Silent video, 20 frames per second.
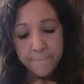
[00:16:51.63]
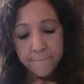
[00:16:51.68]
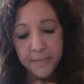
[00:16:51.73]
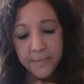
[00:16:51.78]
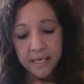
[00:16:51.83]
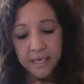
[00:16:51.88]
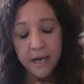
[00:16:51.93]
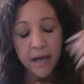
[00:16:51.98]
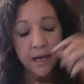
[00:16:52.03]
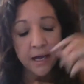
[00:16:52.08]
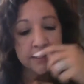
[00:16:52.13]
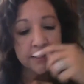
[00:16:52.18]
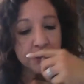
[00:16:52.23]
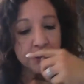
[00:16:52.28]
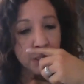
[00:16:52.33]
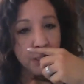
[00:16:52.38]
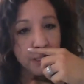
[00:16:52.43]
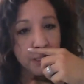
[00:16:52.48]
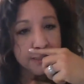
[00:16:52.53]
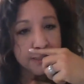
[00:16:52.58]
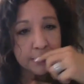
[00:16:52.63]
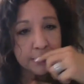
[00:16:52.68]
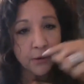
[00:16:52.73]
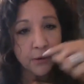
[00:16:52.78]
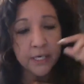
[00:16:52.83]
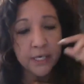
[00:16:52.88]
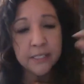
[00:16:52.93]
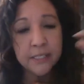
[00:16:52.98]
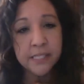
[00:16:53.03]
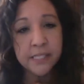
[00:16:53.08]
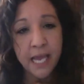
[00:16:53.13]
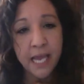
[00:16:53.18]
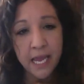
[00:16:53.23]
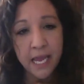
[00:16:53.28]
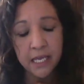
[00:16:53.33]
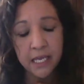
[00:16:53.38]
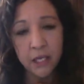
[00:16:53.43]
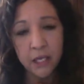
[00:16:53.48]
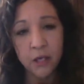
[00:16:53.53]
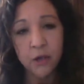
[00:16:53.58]
because it's going to
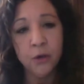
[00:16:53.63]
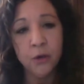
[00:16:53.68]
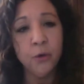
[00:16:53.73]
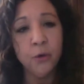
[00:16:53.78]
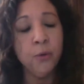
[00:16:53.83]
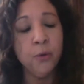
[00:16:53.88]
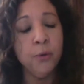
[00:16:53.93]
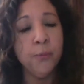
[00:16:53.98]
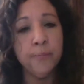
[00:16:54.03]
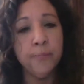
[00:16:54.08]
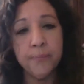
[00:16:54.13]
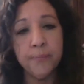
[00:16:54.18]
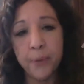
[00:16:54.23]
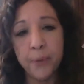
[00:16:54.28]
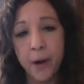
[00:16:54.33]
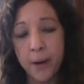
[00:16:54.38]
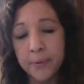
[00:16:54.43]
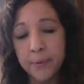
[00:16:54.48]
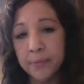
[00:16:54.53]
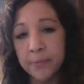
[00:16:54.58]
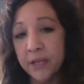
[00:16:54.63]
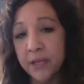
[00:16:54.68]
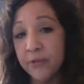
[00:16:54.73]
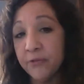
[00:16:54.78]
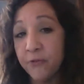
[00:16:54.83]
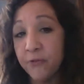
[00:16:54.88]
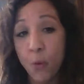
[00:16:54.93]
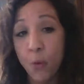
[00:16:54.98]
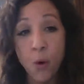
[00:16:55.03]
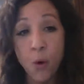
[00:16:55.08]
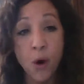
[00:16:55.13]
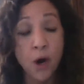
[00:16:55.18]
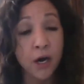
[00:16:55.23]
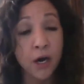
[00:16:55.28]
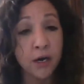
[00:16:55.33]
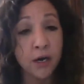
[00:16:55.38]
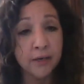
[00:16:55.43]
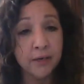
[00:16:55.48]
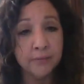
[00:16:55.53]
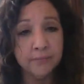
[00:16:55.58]
take you probably
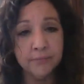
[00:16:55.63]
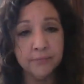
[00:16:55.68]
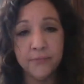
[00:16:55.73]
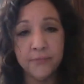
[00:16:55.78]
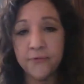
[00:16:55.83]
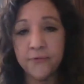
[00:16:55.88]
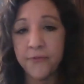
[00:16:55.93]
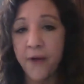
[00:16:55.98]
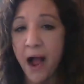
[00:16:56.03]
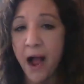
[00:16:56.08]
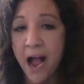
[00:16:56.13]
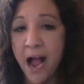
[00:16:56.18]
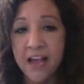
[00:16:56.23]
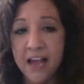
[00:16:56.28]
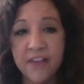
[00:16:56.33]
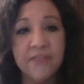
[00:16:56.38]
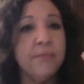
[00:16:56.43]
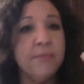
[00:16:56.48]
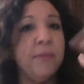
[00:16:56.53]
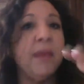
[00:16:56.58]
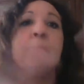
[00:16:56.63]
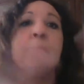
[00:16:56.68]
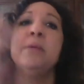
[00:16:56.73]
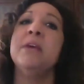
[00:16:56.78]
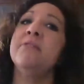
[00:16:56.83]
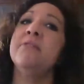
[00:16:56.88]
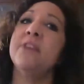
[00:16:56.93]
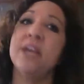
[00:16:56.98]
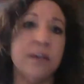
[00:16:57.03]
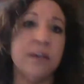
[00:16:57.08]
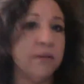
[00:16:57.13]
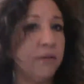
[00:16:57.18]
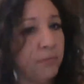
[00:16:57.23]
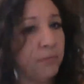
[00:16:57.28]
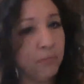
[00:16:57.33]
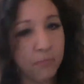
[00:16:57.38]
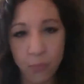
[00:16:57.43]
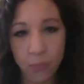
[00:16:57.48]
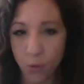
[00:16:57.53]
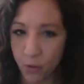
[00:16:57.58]
4, 5, maybe
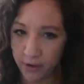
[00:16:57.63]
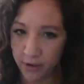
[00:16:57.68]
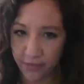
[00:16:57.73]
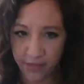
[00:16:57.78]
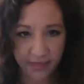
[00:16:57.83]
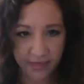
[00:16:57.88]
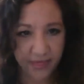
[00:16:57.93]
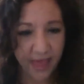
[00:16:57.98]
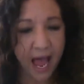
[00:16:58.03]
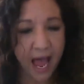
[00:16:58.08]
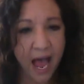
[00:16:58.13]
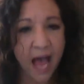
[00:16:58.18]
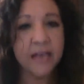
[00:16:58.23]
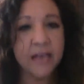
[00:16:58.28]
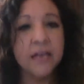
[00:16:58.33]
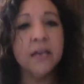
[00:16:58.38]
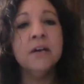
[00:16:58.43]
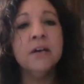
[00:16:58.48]
even more than that